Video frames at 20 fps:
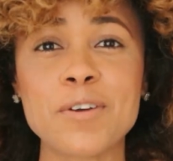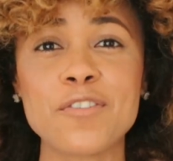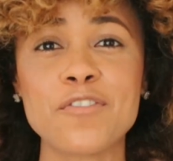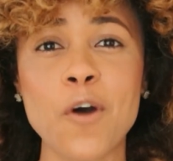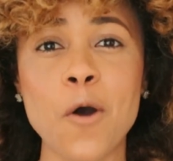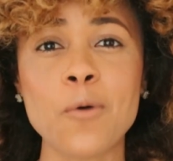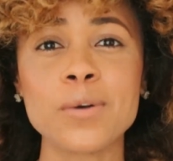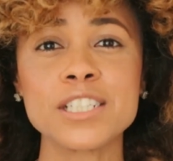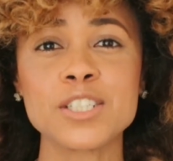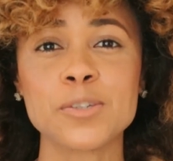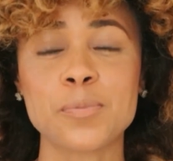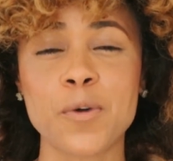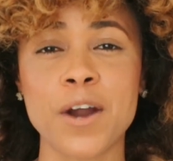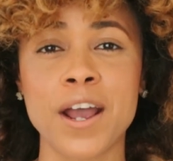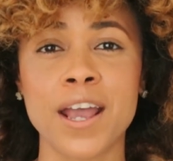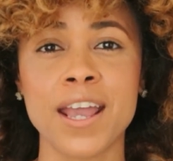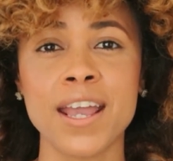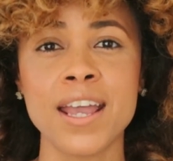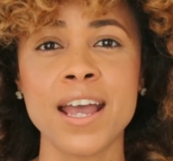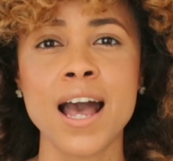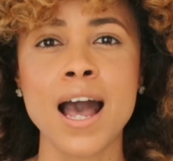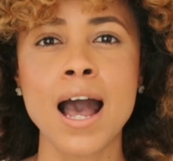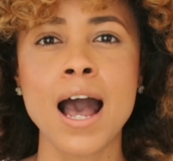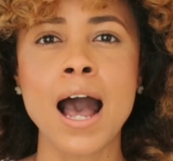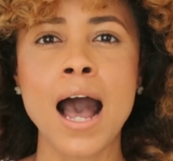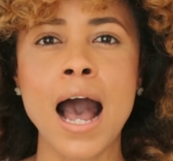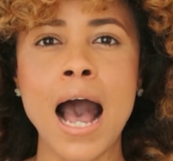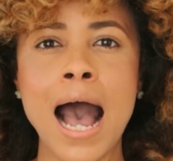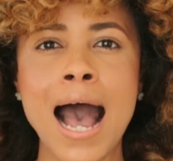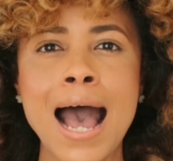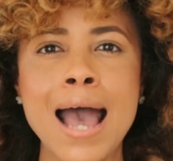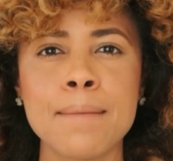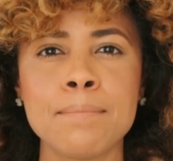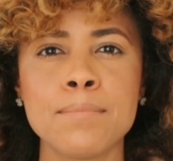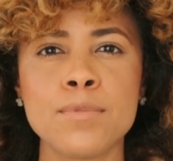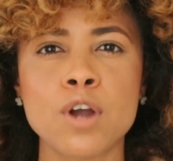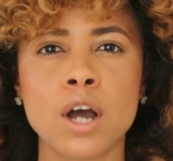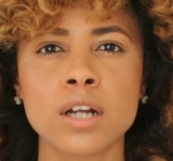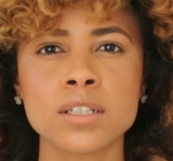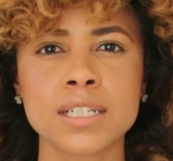before we spray
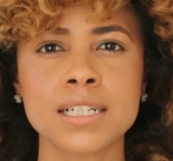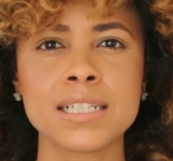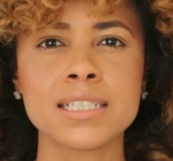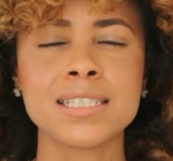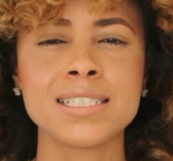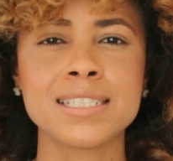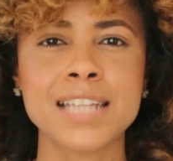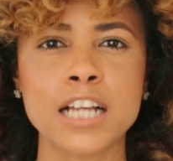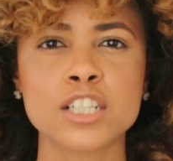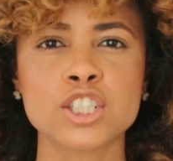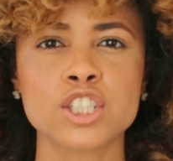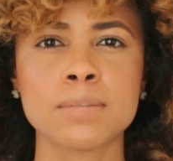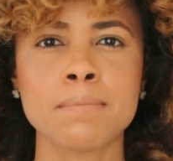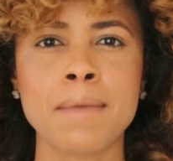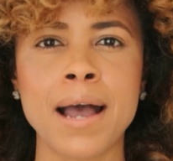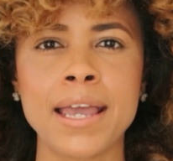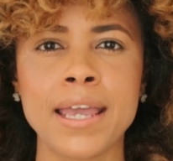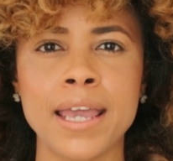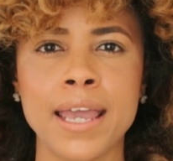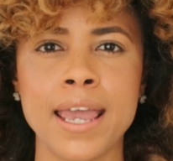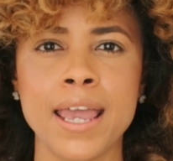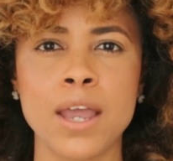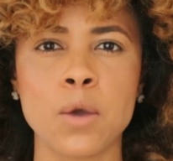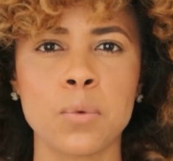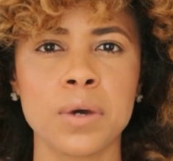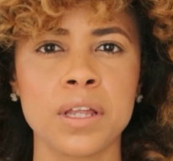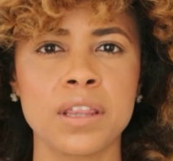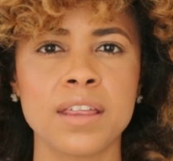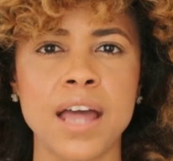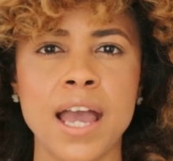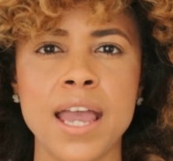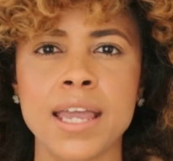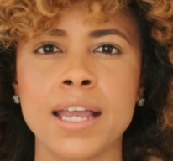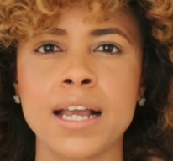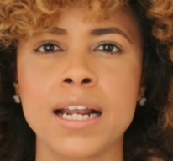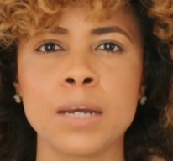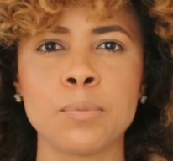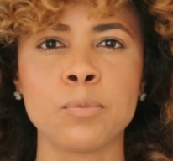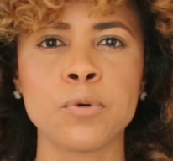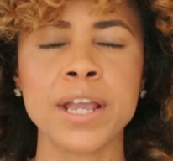I'm not gonna section my hair with a
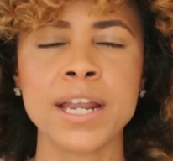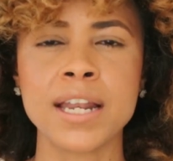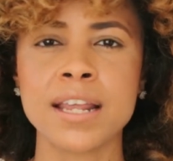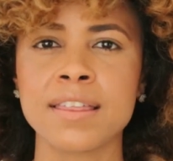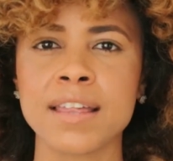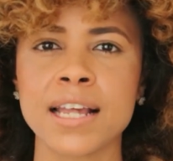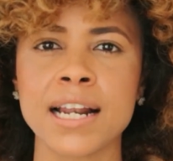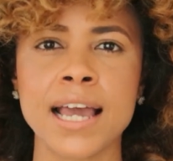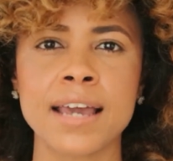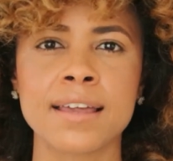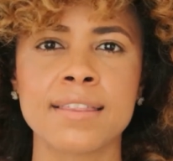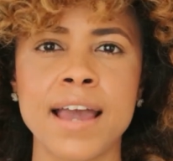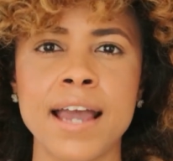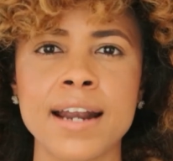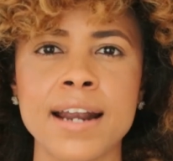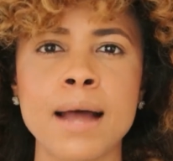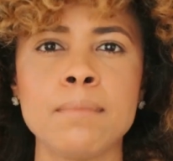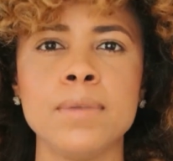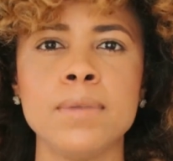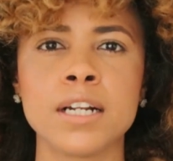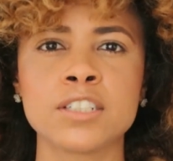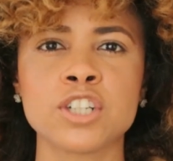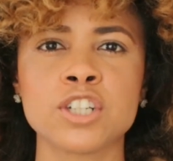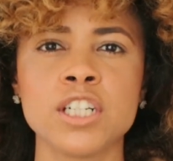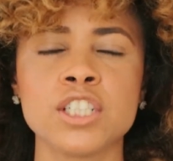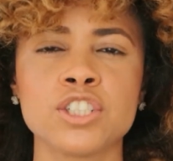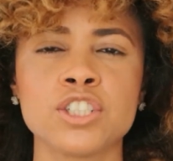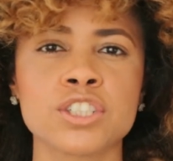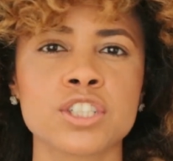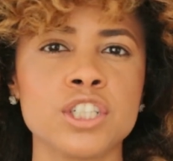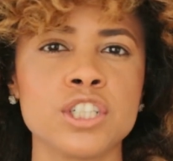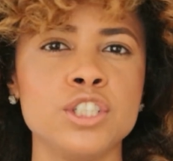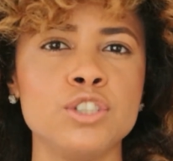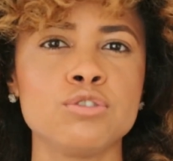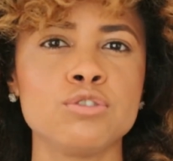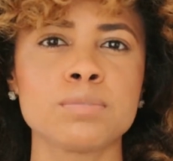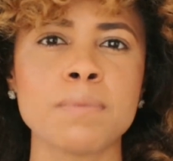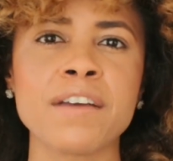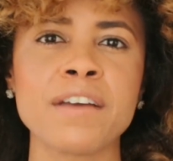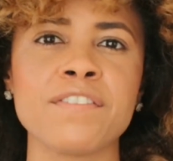clip or anything like that I'm literally just gonna
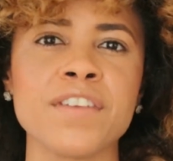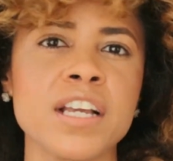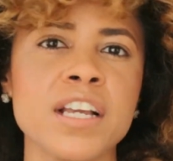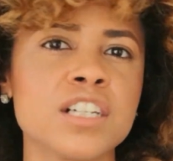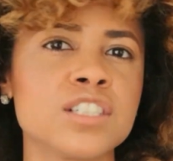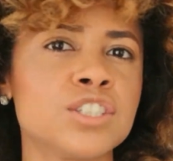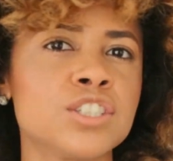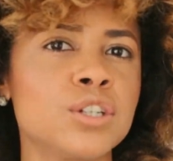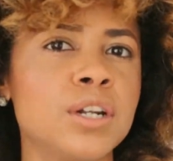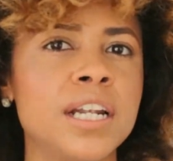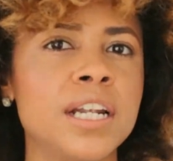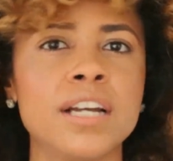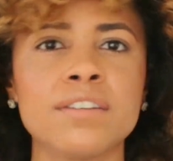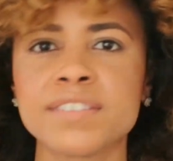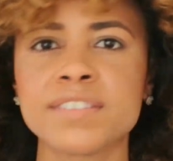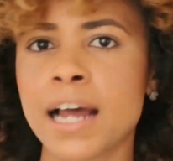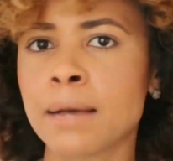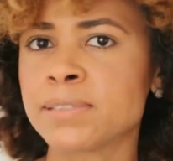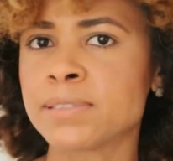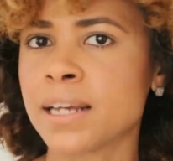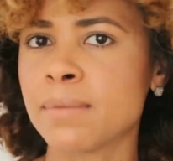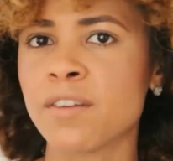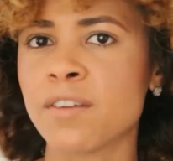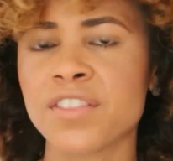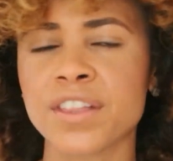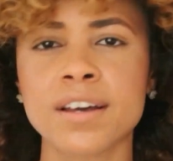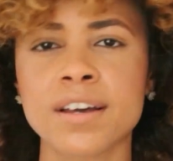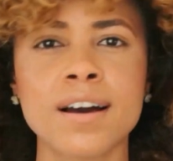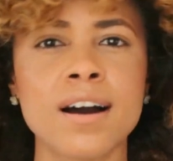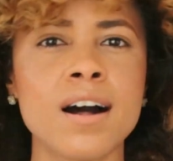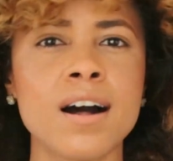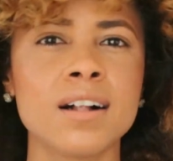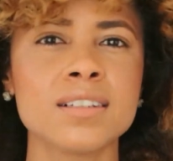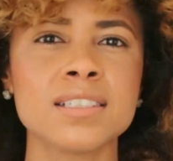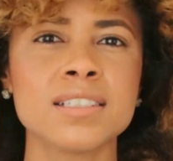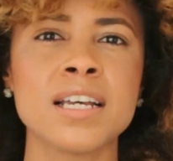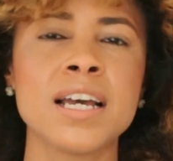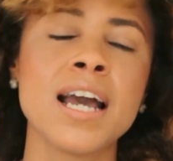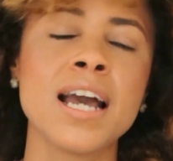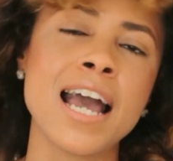use my fingers to lift up some of the
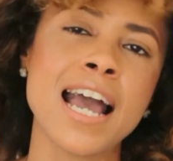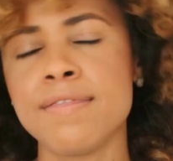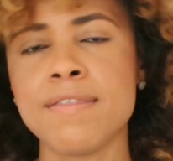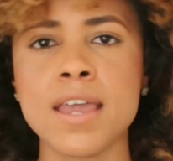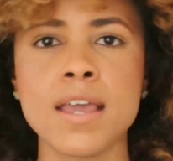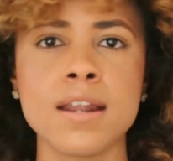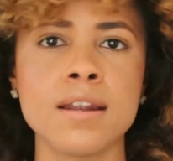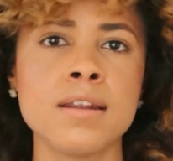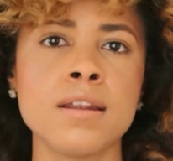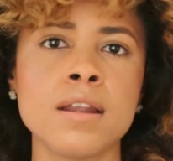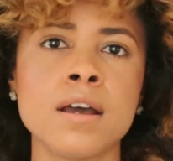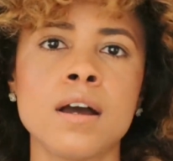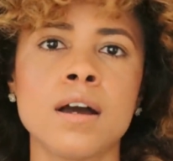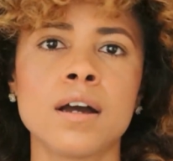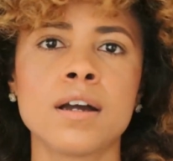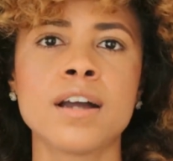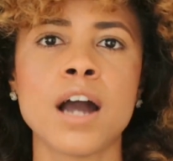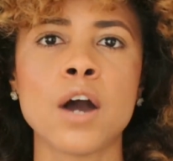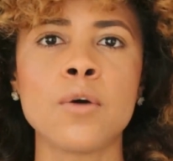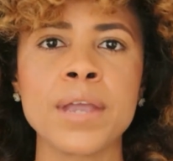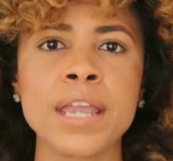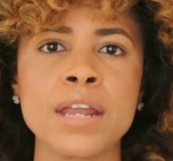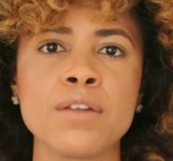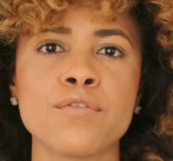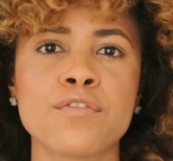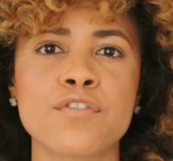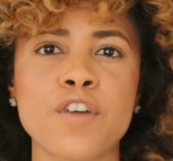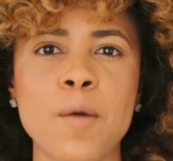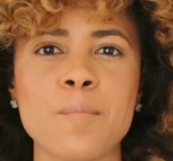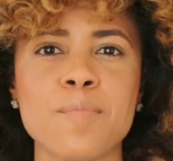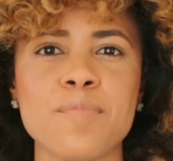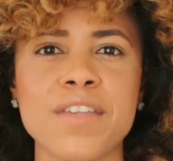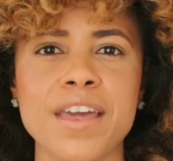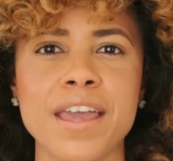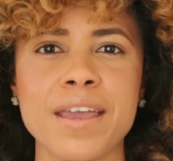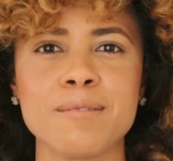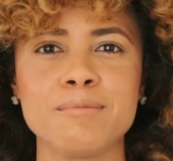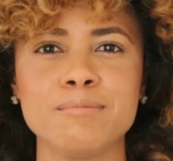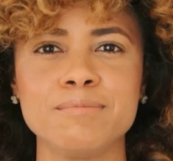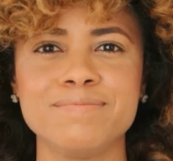curls and then go in from
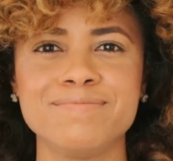there